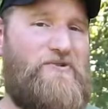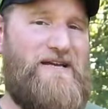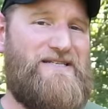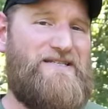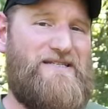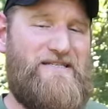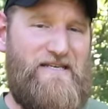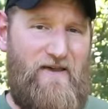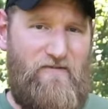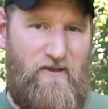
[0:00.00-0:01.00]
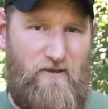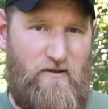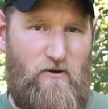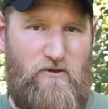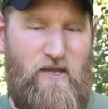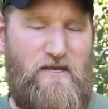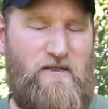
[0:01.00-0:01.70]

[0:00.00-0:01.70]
lesson seven, okay?